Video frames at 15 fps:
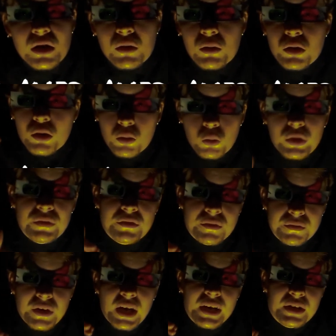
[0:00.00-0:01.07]
you know, with
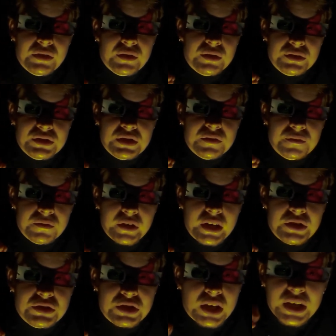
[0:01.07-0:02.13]
the Friday the 13th
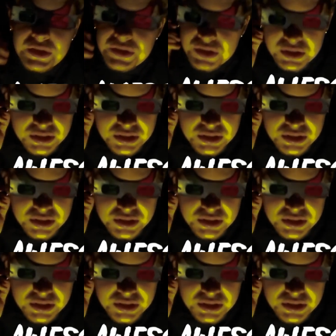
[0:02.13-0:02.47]
franchise,